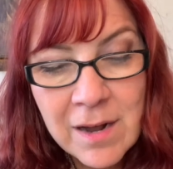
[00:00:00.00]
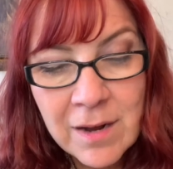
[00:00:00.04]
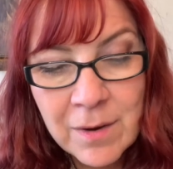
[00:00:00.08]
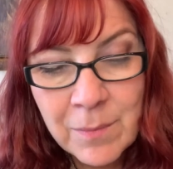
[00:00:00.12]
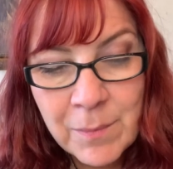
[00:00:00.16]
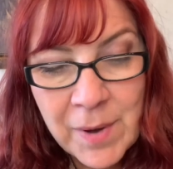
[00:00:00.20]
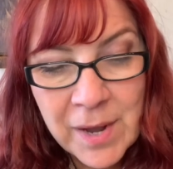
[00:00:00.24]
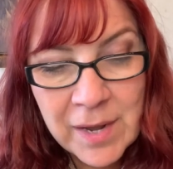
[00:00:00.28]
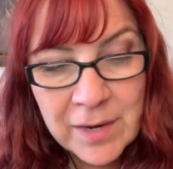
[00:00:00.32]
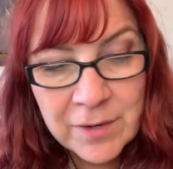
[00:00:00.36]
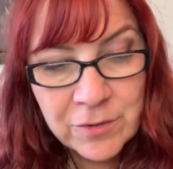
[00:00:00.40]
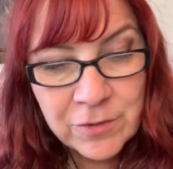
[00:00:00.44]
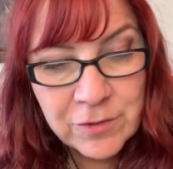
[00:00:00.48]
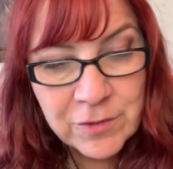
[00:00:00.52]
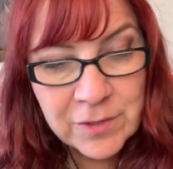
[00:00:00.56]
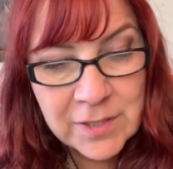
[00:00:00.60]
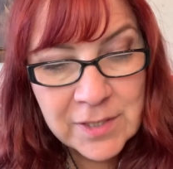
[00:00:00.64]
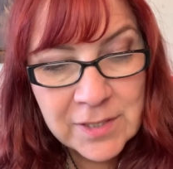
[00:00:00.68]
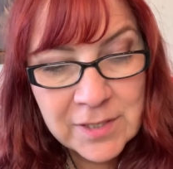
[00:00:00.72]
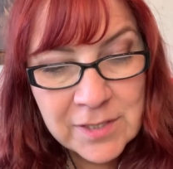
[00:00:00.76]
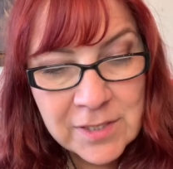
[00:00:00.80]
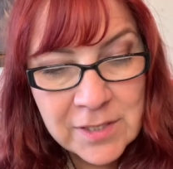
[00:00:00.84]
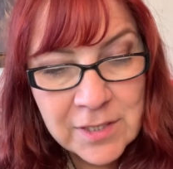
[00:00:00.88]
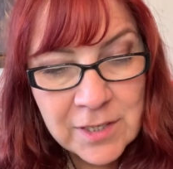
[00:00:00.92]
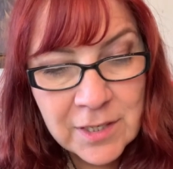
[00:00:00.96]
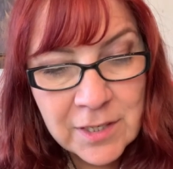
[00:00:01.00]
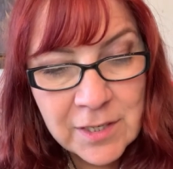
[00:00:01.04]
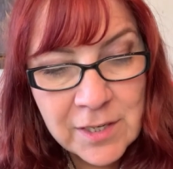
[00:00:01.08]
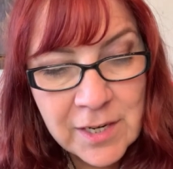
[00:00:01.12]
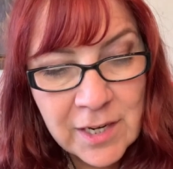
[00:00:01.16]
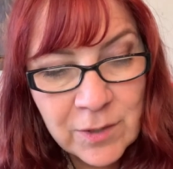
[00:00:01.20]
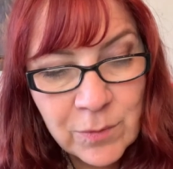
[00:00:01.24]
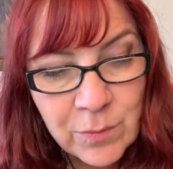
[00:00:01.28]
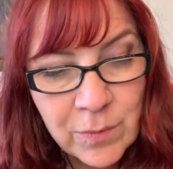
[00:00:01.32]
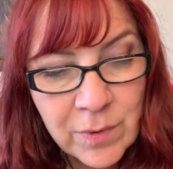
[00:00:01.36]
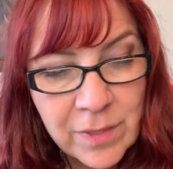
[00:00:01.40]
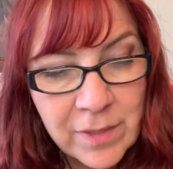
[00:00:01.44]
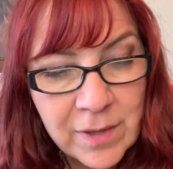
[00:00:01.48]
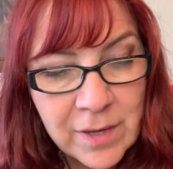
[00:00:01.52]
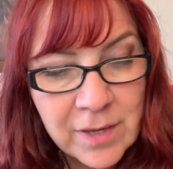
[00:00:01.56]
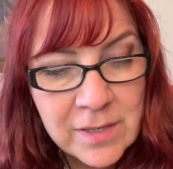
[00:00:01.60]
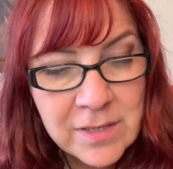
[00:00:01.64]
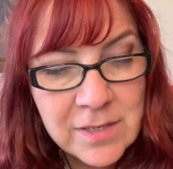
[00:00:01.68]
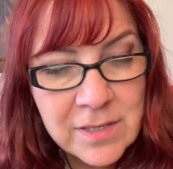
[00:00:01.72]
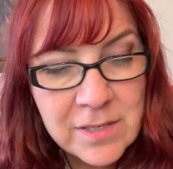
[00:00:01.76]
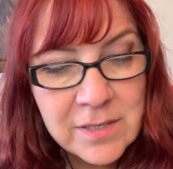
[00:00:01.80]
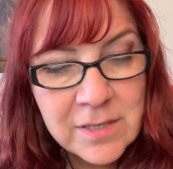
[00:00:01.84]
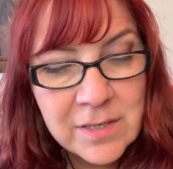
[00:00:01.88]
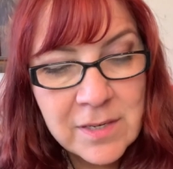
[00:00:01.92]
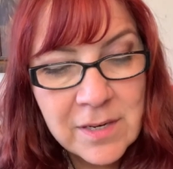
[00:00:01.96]
mantras to connect with
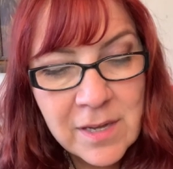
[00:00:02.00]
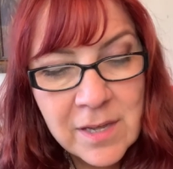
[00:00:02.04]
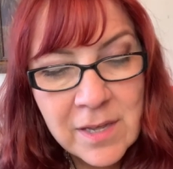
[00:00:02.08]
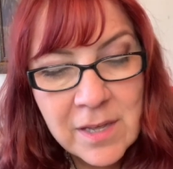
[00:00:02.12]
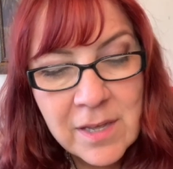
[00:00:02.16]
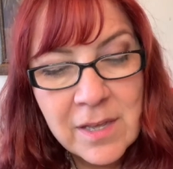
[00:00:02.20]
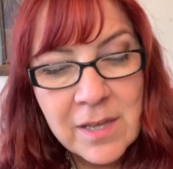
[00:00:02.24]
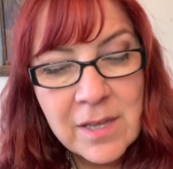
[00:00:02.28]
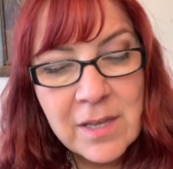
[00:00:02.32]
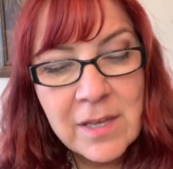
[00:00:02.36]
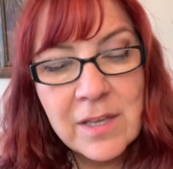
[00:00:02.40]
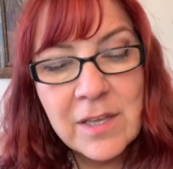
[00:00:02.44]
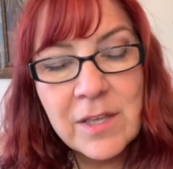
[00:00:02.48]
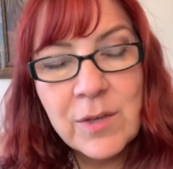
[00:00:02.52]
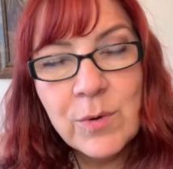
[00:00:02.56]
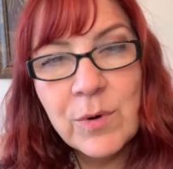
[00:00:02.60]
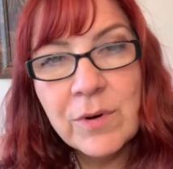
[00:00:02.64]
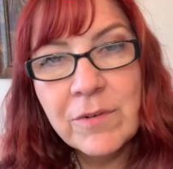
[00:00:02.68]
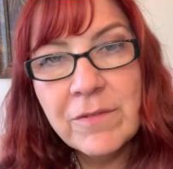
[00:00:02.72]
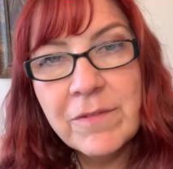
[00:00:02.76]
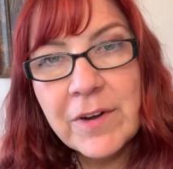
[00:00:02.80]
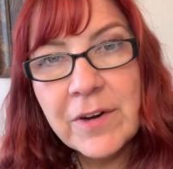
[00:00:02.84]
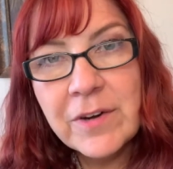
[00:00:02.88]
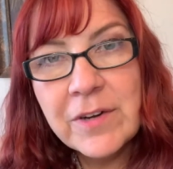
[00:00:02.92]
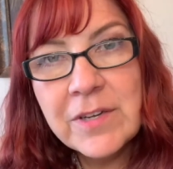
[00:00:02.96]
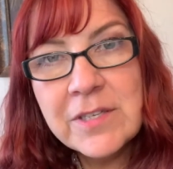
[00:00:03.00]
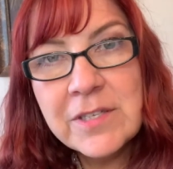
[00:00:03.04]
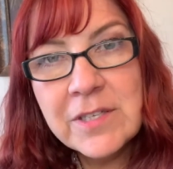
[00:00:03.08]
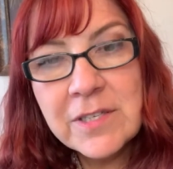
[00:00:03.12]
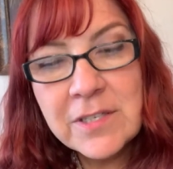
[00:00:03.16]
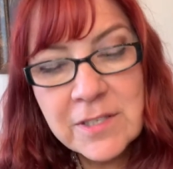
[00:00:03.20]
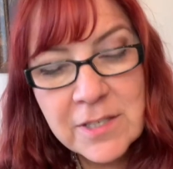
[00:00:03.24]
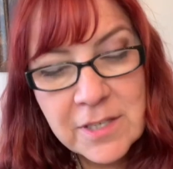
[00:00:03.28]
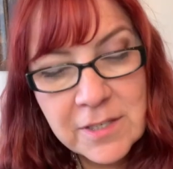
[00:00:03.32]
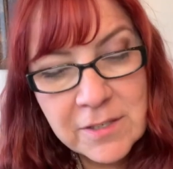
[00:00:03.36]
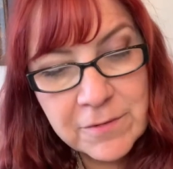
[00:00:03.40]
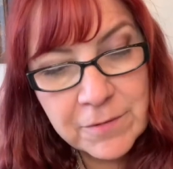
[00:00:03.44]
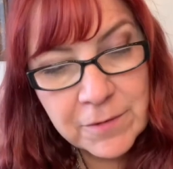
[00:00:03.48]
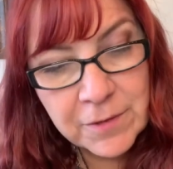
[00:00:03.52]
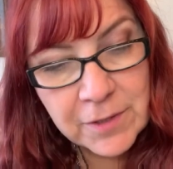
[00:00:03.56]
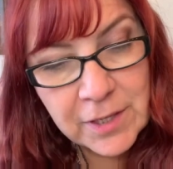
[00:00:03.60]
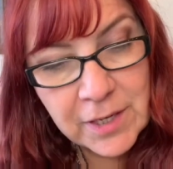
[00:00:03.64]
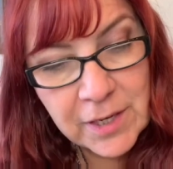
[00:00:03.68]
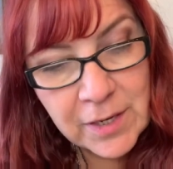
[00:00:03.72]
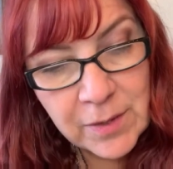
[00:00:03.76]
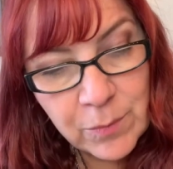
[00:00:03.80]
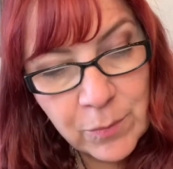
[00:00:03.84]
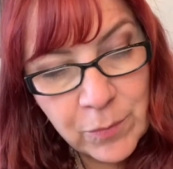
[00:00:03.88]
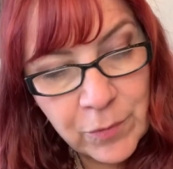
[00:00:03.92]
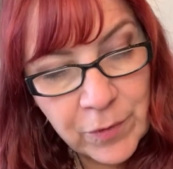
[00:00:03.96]
us. You are very
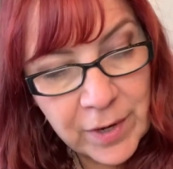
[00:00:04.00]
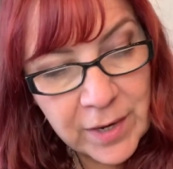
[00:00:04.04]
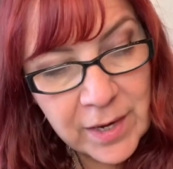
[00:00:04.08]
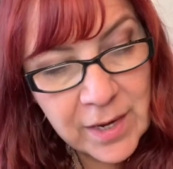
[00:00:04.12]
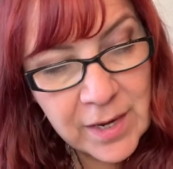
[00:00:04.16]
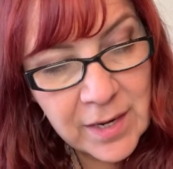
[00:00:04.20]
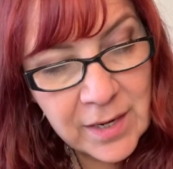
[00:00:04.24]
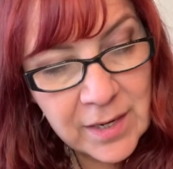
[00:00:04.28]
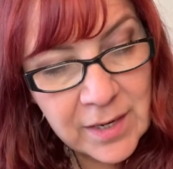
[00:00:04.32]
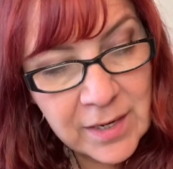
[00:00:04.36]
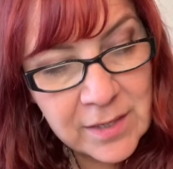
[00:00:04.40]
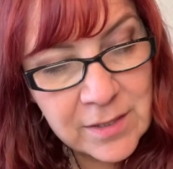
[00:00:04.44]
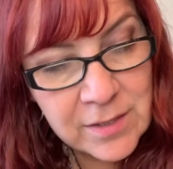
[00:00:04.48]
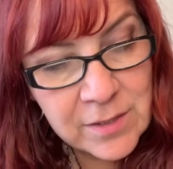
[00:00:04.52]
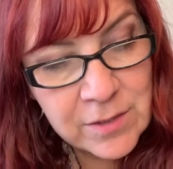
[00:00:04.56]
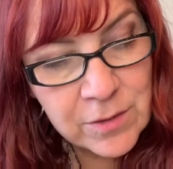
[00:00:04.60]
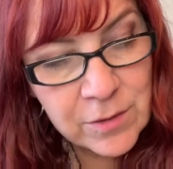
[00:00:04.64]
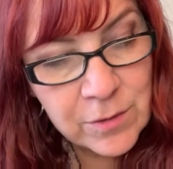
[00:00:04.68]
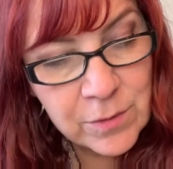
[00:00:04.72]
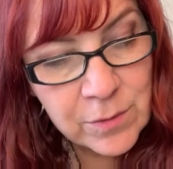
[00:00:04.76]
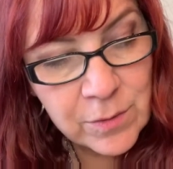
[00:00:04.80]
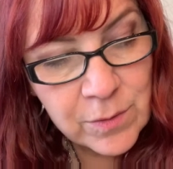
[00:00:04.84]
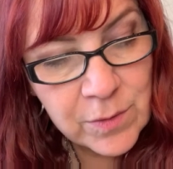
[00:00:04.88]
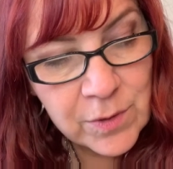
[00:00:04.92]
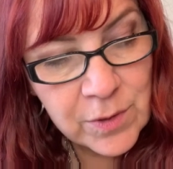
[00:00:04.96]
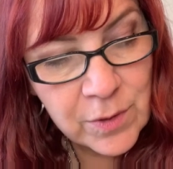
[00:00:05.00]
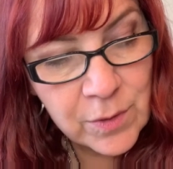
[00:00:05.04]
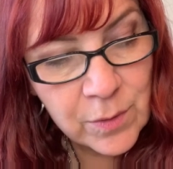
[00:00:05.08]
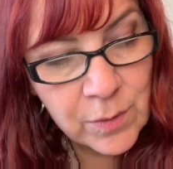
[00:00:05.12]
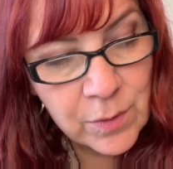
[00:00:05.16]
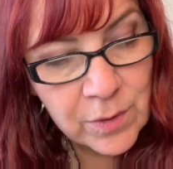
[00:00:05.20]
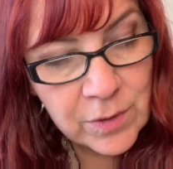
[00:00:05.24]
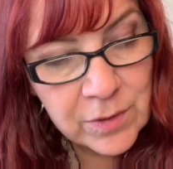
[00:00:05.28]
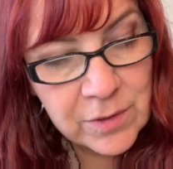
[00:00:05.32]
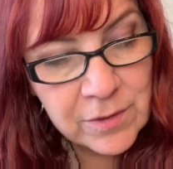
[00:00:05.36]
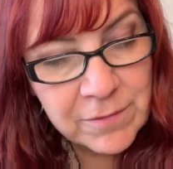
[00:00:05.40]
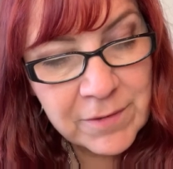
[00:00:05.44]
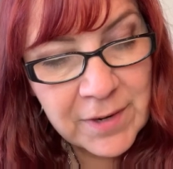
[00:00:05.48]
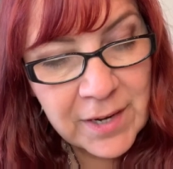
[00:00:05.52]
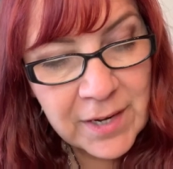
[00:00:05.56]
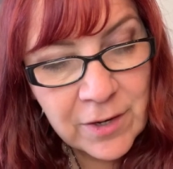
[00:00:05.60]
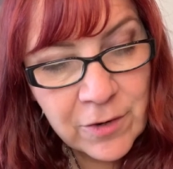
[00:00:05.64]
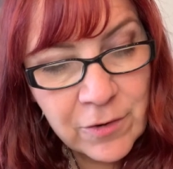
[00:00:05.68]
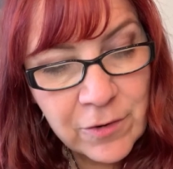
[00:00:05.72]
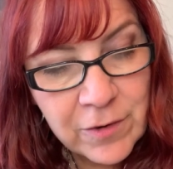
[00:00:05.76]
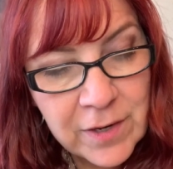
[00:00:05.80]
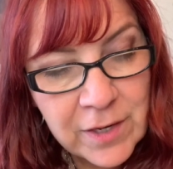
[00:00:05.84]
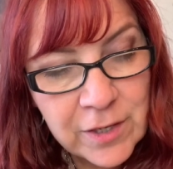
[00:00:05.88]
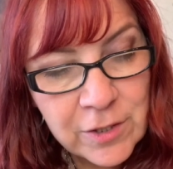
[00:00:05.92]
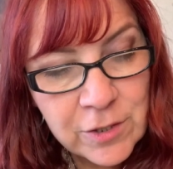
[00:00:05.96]
successfully bringing into your divine
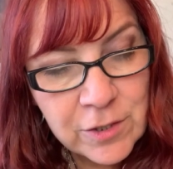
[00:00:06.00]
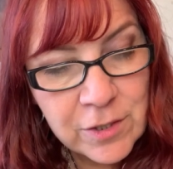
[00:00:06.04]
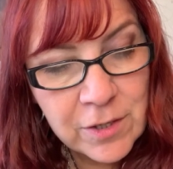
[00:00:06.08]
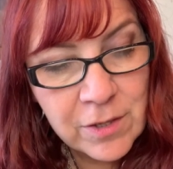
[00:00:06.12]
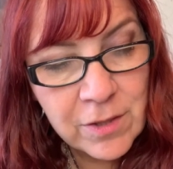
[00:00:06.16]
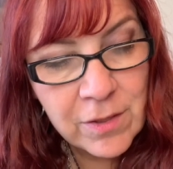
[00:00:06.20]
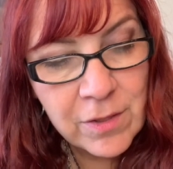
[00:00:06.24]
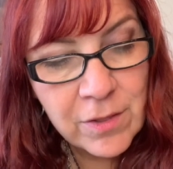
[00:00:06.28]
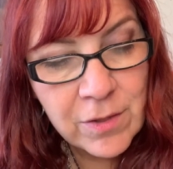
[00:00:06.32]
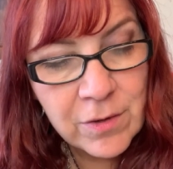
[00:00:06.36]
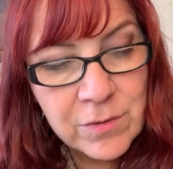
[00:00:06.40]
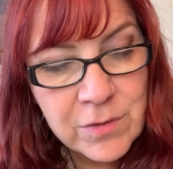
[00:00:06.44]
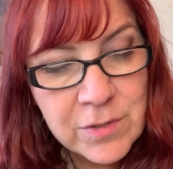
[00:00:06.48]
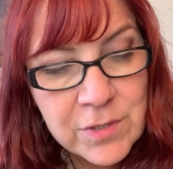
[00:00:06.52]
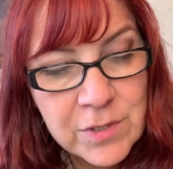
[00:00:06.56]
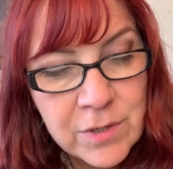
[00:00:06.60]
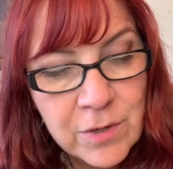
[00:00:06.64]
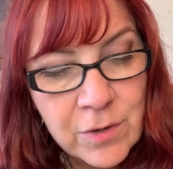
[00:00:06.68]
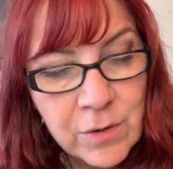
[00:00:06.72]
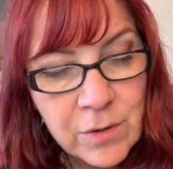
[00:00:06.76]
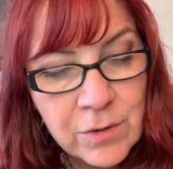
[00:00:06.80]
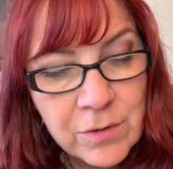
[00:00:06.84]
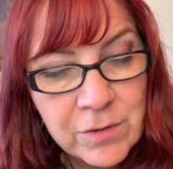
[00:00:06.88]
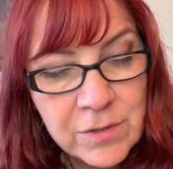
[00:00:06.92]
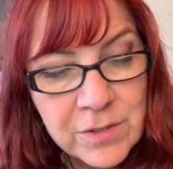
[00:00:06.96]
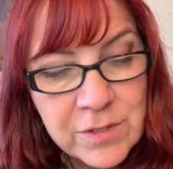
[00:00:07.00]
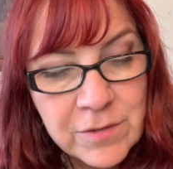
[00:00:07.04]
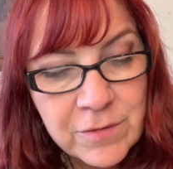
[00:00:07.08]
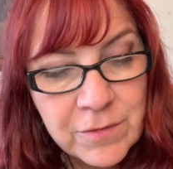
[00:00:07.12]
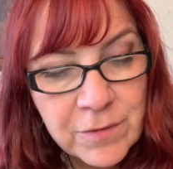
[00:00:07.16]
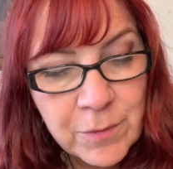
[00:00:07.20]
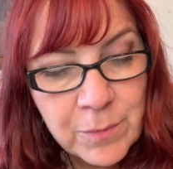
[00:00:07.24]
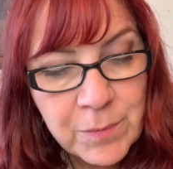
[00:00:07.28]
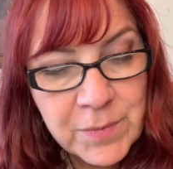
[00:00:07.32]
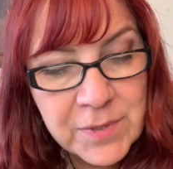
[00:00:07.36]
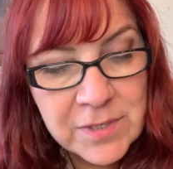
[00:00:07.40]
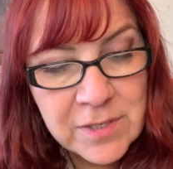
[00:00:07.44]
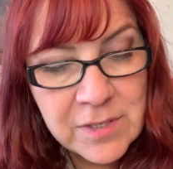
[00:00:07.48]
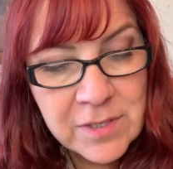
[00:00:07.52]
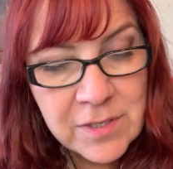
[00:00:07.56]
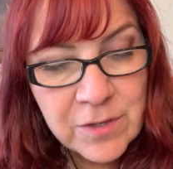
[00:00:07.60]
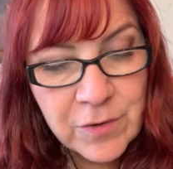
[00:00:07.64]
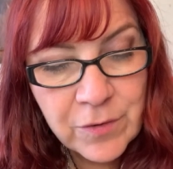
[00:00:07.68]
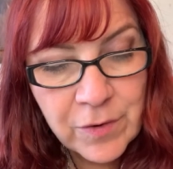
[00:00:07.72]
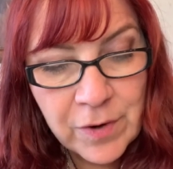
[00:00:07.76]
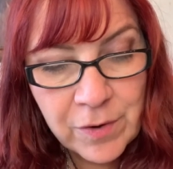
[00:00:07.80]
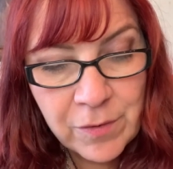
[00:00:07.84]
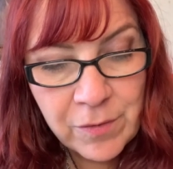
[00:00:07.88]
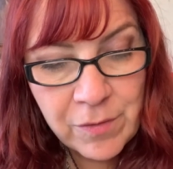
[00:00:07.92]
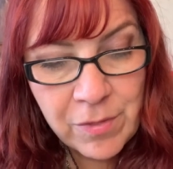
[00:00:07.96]
creation those goals for business
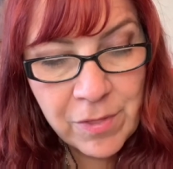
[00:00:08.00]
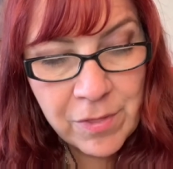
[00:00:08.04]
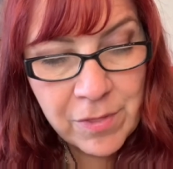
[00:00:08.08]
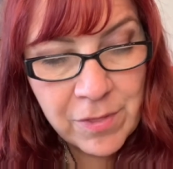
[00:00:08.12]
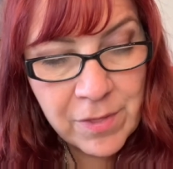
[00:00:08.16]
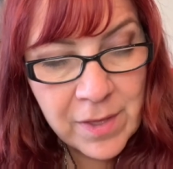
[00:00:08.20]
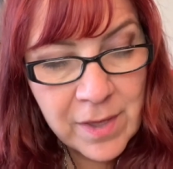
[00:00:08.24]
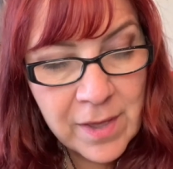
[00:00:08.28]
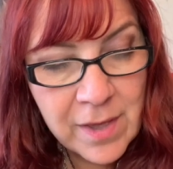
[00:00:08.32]
growth.